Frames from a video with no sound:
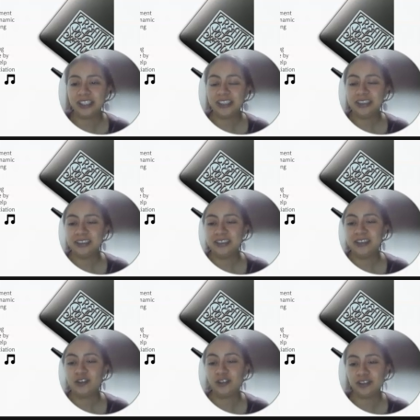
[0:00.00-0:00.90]
in
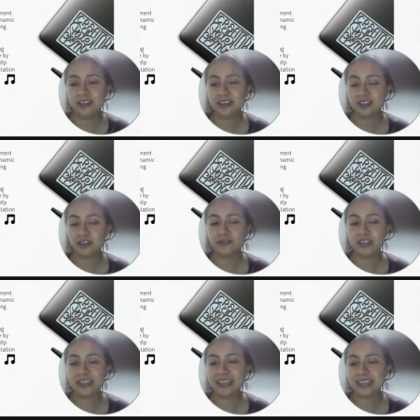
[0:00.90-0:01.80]
the context of
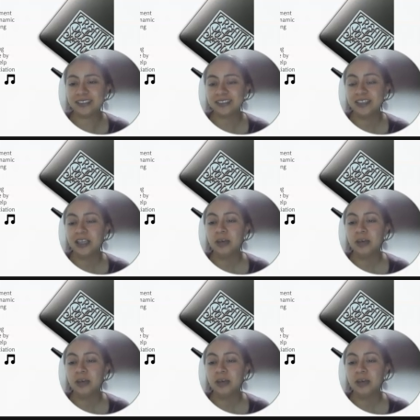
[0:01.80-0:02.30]
the class,